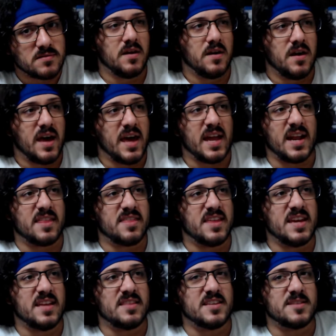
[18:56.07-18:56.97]
And I
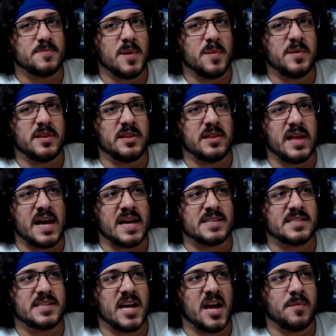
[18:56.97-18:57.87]
think this may be the
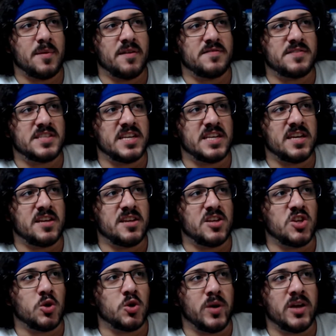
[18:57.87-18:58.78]
last time I've seen
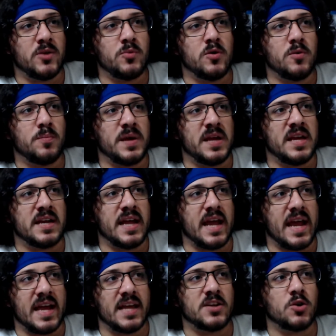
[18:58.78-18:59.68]
Yuen Wu-ping
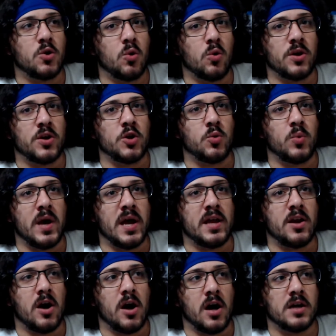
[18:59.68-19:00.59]
and Corey Yuen
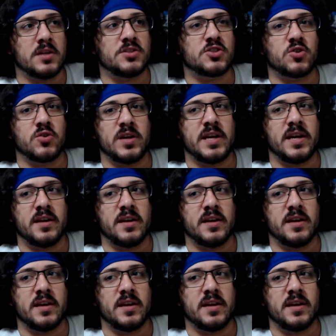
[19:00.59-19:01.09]
on screen.